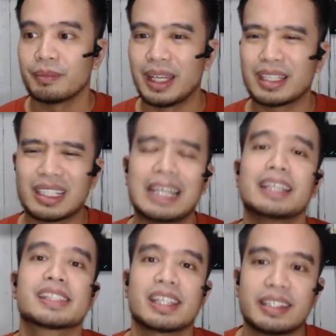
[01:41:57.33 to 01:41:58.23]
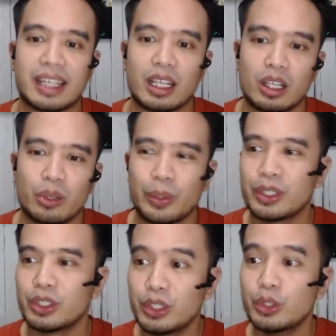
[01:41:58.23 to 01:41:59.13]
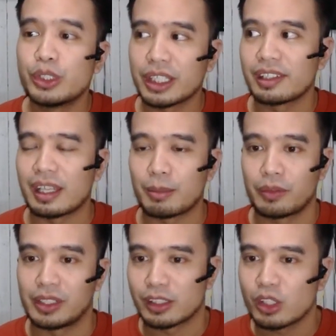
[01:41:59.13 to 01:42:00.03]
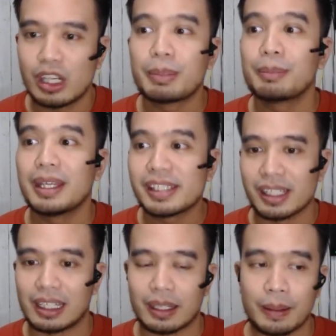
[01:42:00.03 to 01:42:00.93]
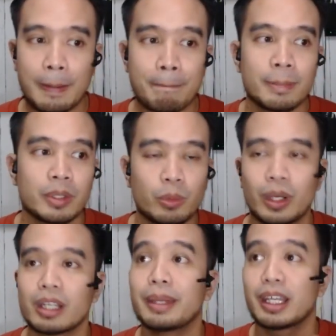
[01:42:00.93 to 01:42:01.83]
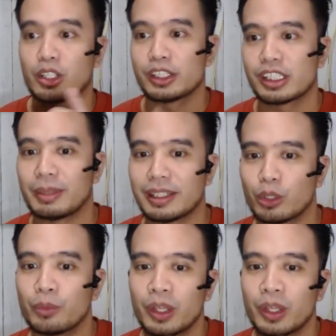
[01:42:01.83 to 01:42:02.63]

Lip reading: And clients can tell when you're using the same cover letters. Kung copy-paste ka lang. You want to make it customized. So